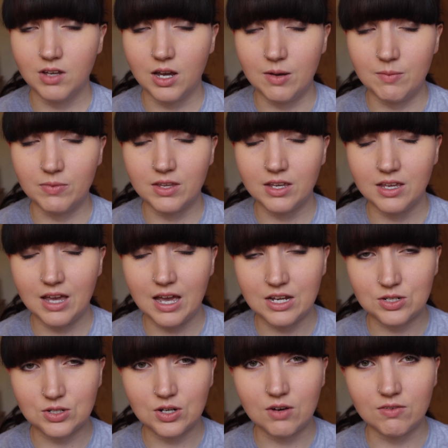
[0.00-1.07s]

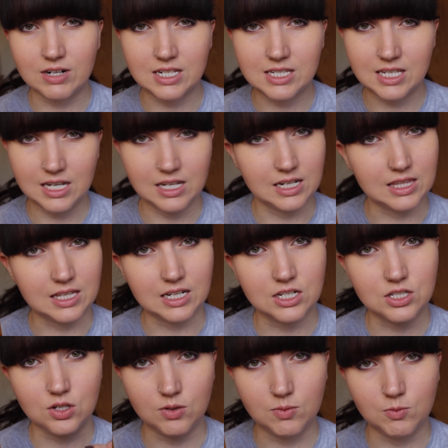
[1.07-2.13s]
and you can't really see anything,
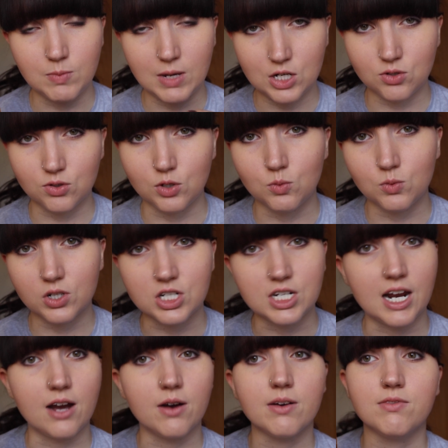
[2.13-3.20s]
so you make sure you wash it
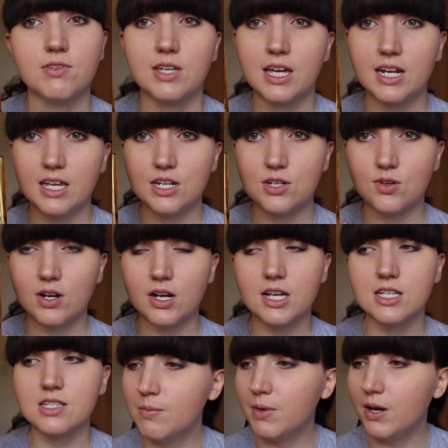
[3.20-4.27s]
out if you get it in your
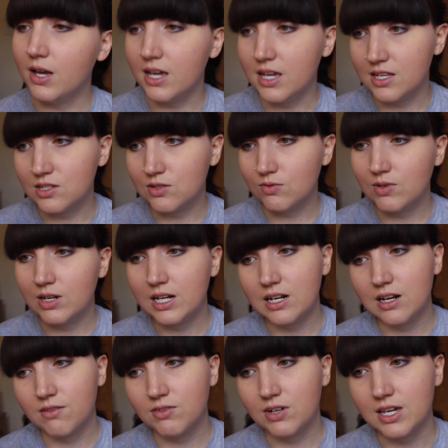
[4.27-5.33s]
eyes. But it is a really
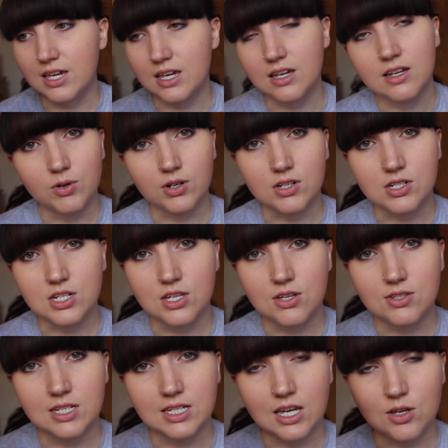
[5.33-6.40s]
lovely product to
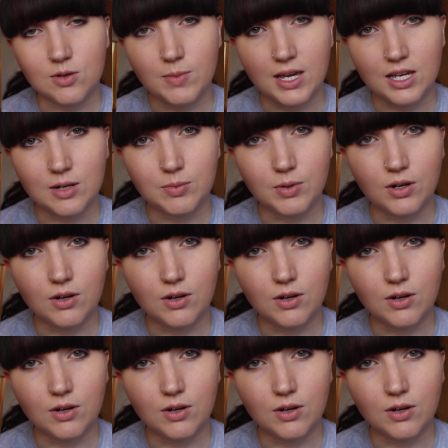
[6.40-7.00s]
use to get your makeup